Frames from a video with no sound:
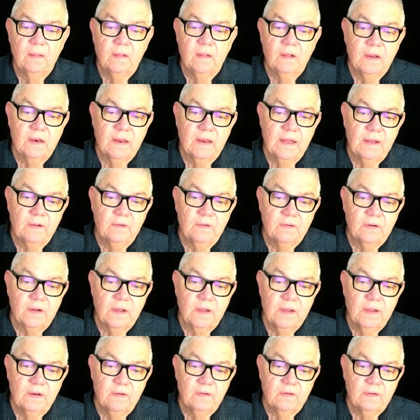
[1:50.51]
cloud
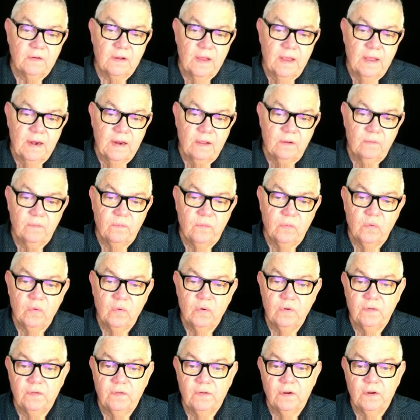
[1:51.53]
scanning for
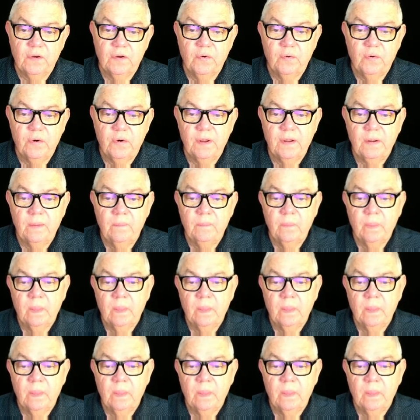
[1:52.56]
security.